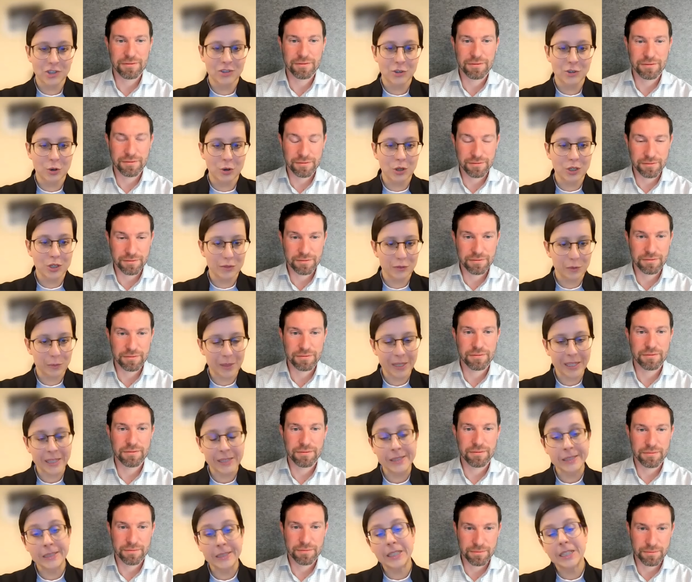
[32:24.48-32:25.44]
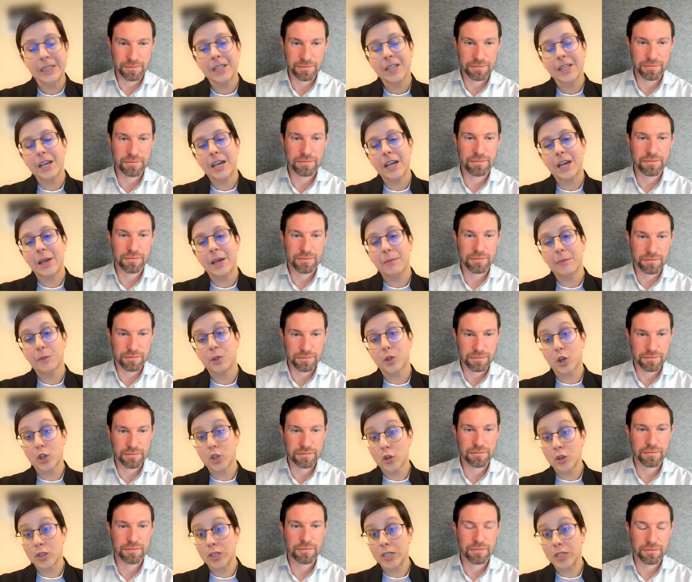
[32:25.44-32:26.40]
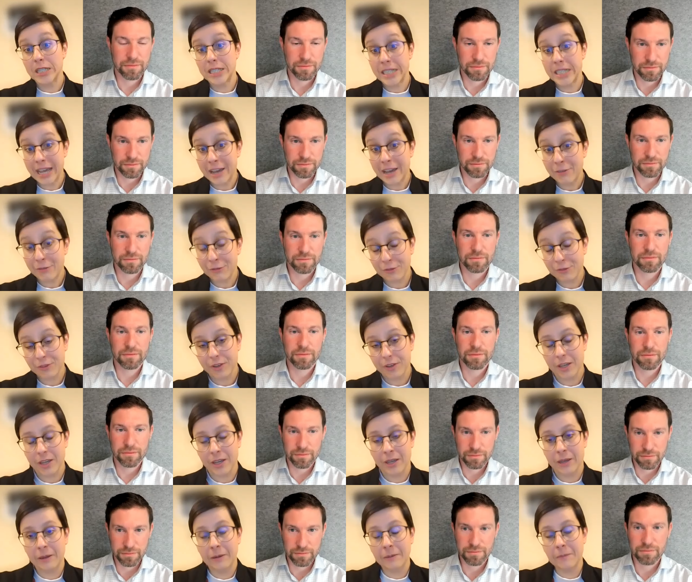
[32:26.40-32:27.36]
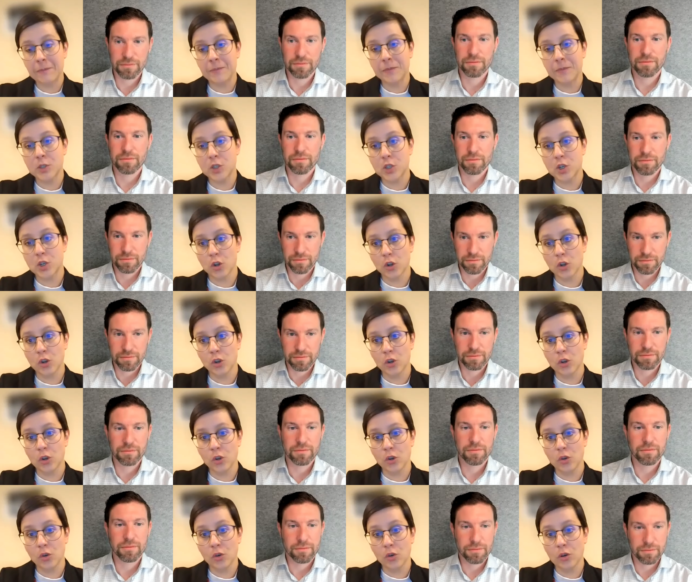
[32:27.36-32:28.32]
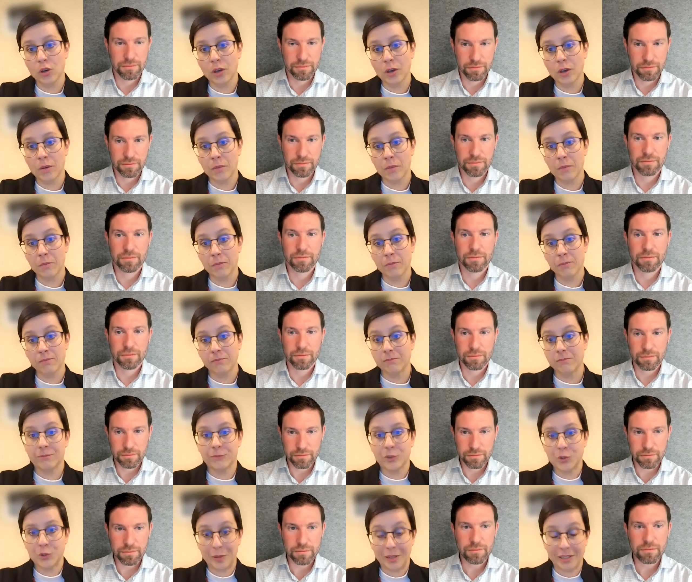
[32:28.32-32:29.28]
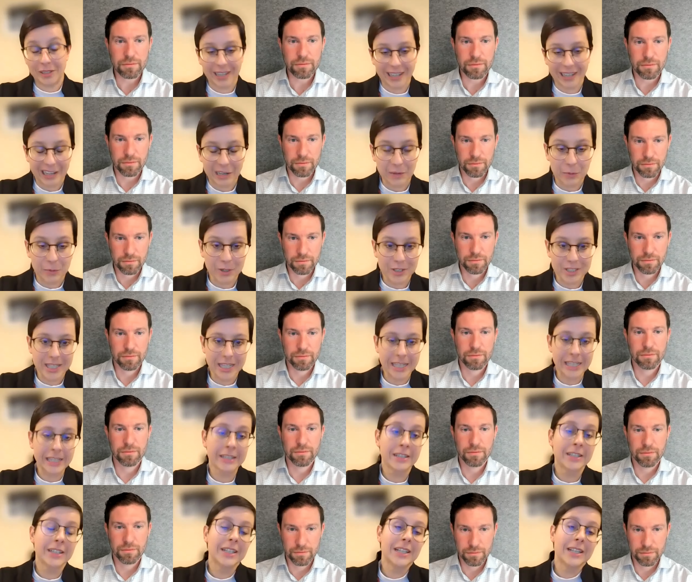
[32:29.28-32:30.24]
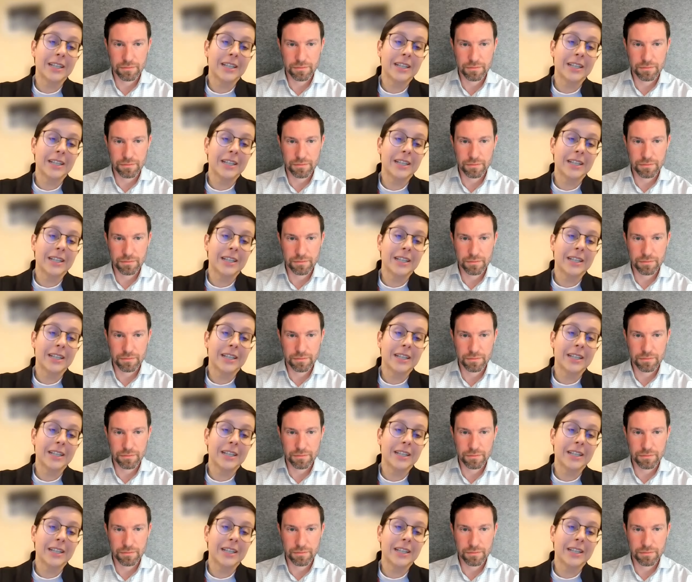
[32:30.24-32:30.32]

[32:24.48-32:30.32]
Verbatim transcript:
Speaker 1: choice for me. And so I joined EDF to build Hinkley Point C.